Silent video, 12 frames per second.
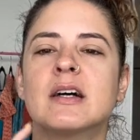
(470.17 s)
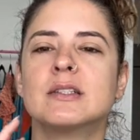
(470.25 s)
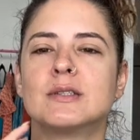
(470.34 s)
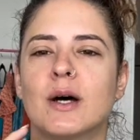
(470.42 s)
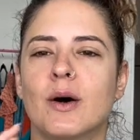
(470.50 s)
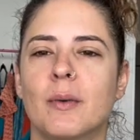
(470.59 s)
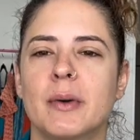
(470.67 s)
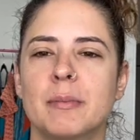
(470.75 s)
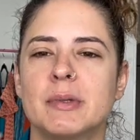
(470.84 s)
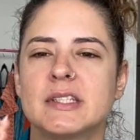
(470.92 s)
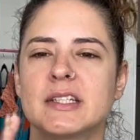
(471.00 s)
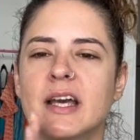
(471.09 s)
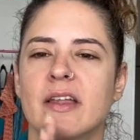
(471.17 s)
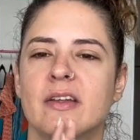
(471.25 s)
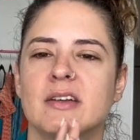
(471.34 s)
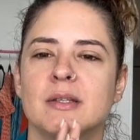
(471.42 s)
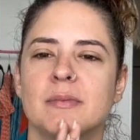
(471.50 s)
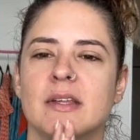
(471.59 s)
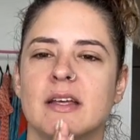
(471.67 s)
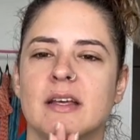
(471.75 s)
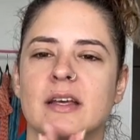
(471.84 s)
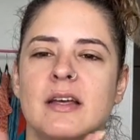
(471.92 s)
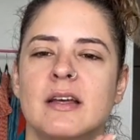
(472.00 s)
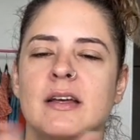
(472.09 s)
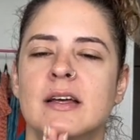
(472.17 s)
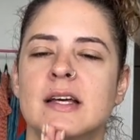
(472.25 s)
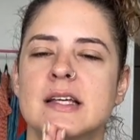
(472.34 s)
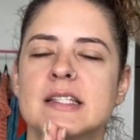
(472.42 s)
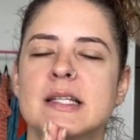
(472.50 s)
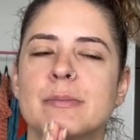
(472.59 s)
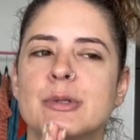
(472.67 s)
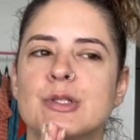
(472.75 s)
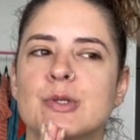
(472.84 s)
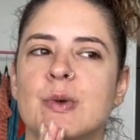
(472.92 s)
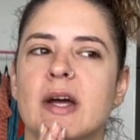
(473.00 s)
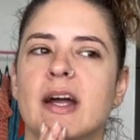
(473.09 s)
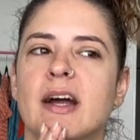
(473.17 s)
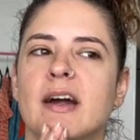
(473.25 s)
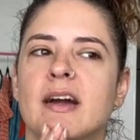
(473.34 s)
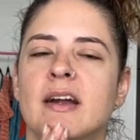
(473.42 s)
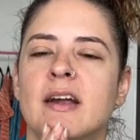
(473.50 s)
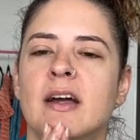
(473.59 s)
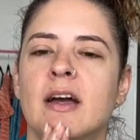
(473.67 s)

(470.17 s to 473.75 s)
So I'm gonna put together something simple to wear,